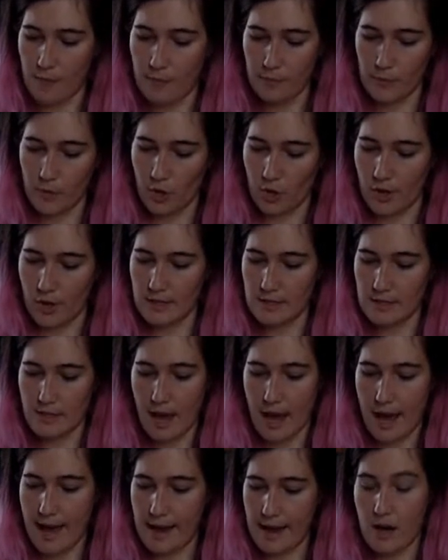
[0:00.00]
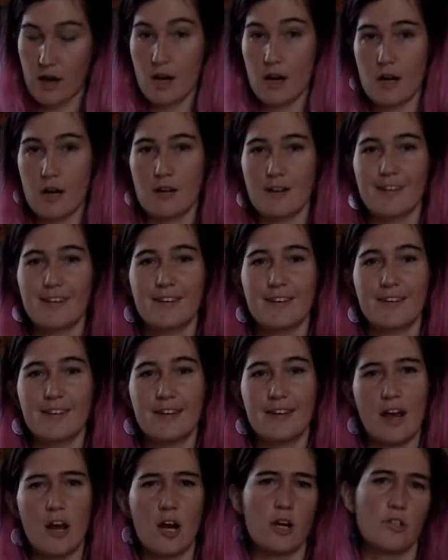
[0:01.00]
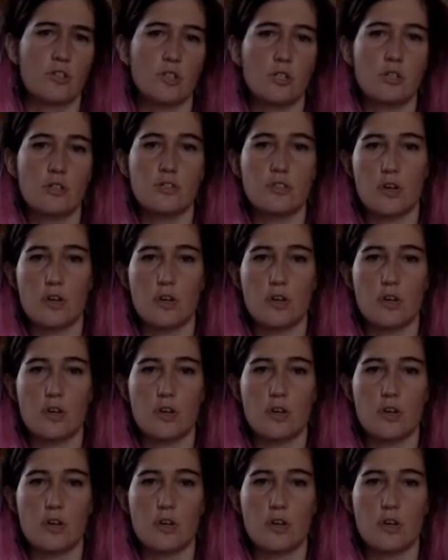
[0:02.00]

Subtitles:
your entire characters